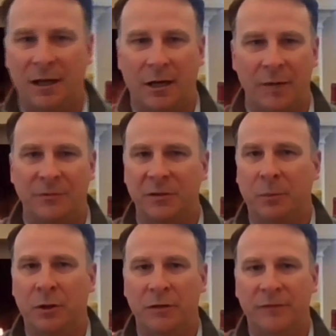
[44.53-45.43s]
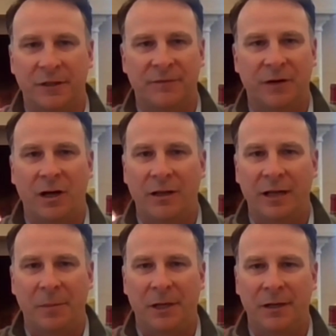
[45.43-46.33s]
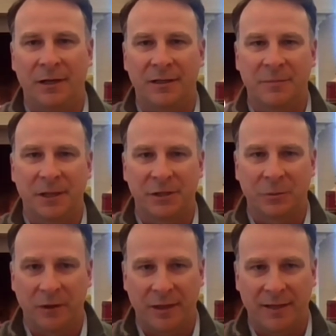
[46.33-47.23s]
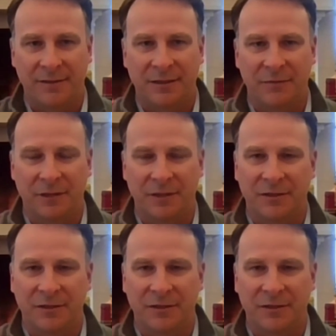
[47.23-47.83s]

are absolutely perfect for holiday pairing, especially with Thanksgiving.